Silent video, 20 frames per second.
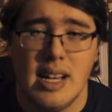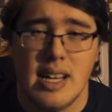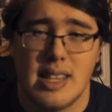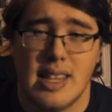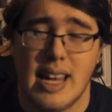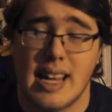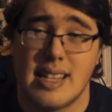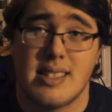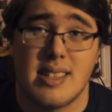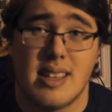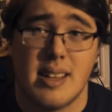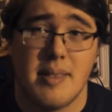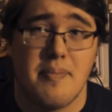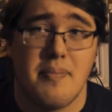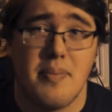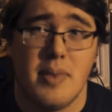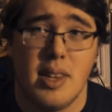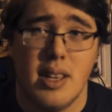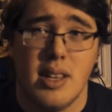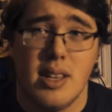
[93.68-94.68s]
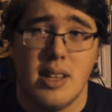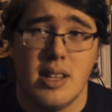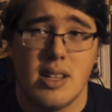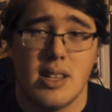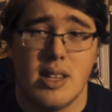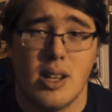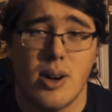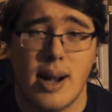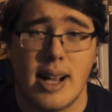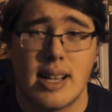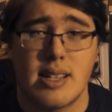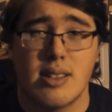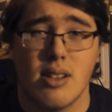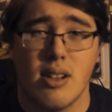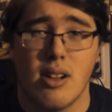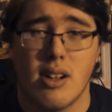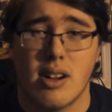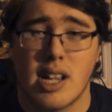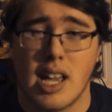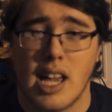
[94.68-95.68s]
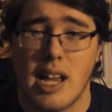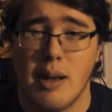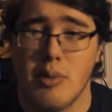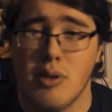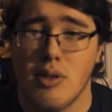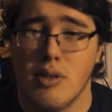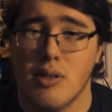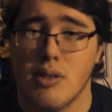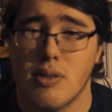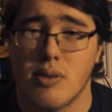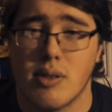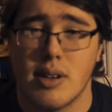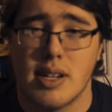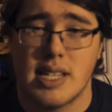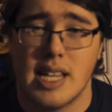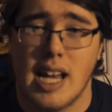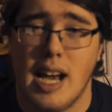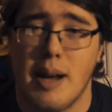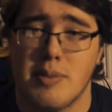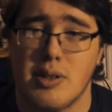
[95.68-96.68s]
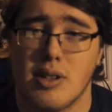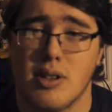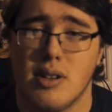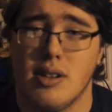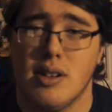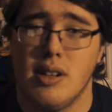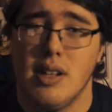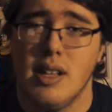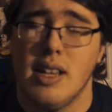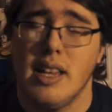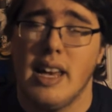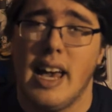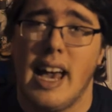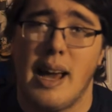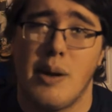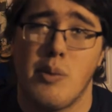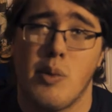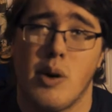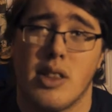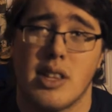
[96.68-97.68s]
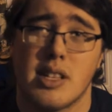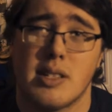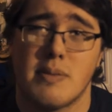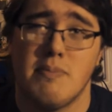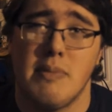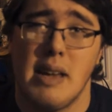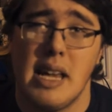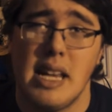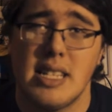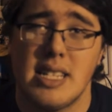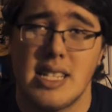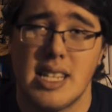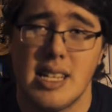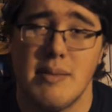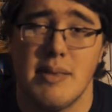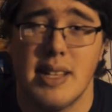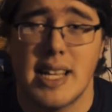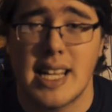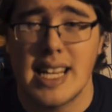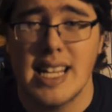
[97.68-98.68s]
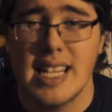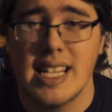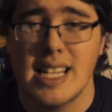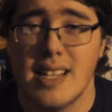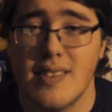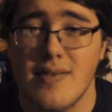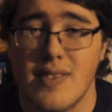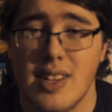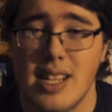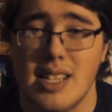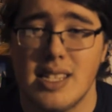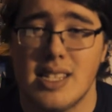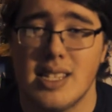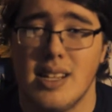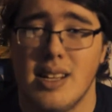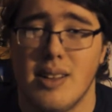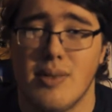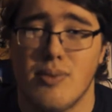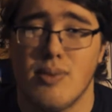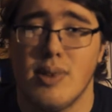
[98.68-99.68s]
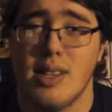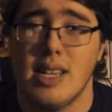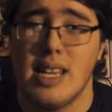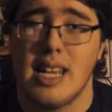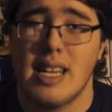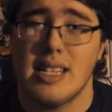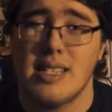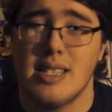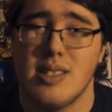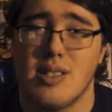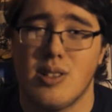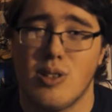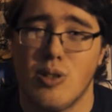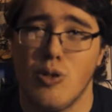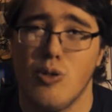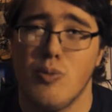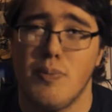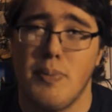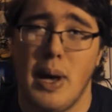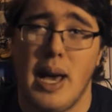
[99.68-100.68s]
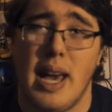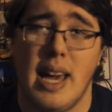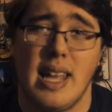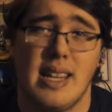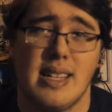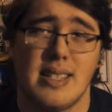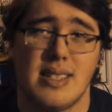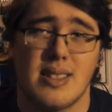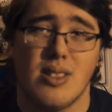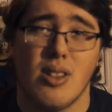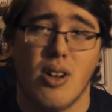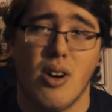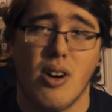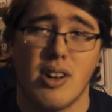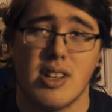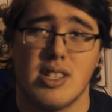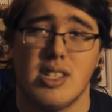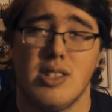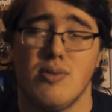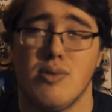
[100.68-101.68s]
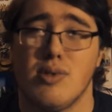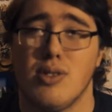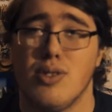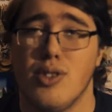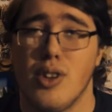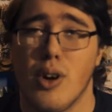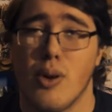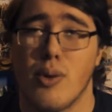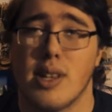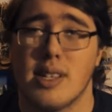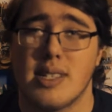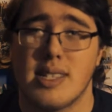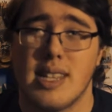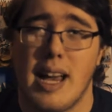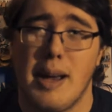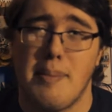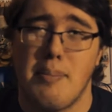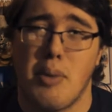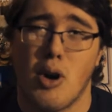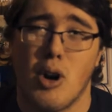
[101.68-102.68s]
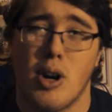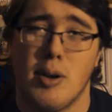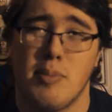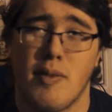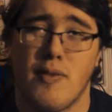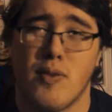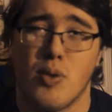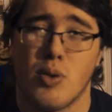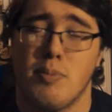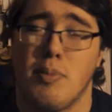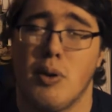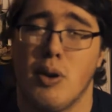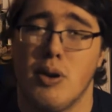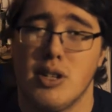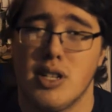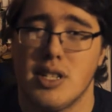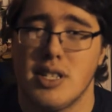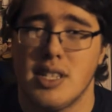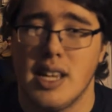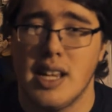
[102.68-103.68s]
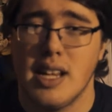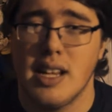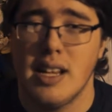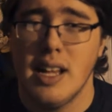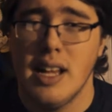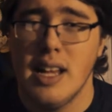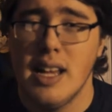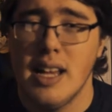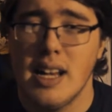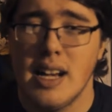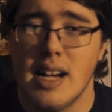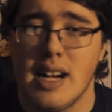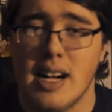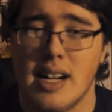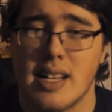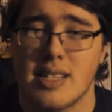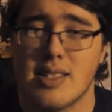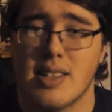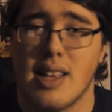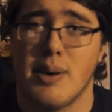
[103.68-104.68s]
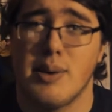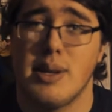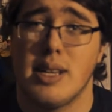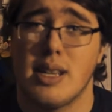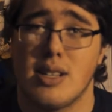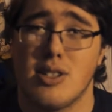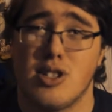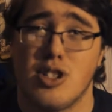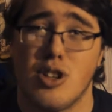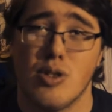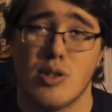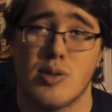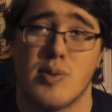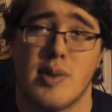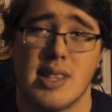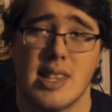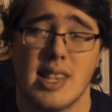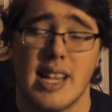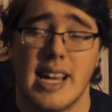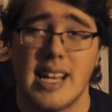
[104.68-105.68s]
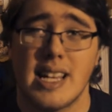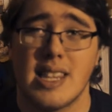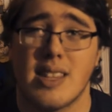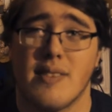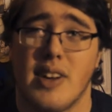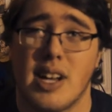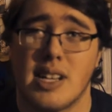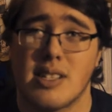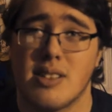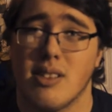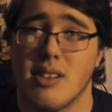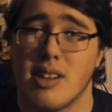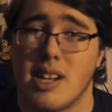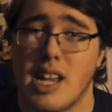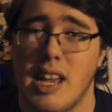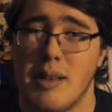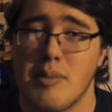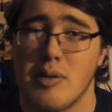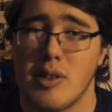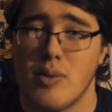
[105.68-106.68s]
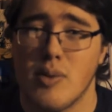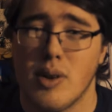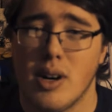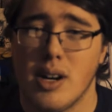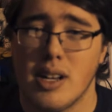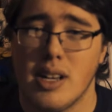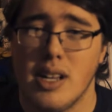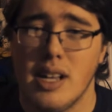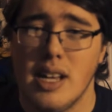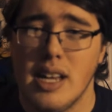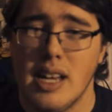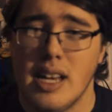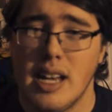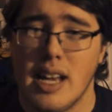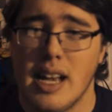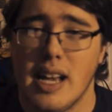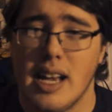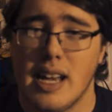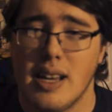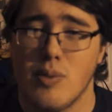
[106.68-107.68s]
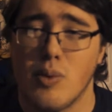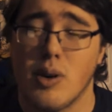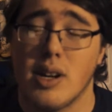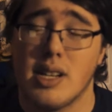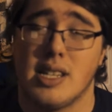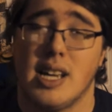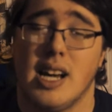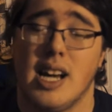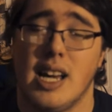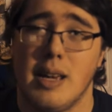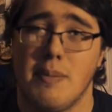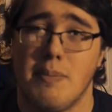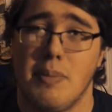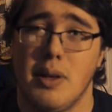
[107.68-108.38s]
That's it. No XLR cable or adapter, and while this may seem like an inconvenience, it really isn't too bad as long as you notice that part before purchasing, so that way you can choose what length of XLR cable you want and what type.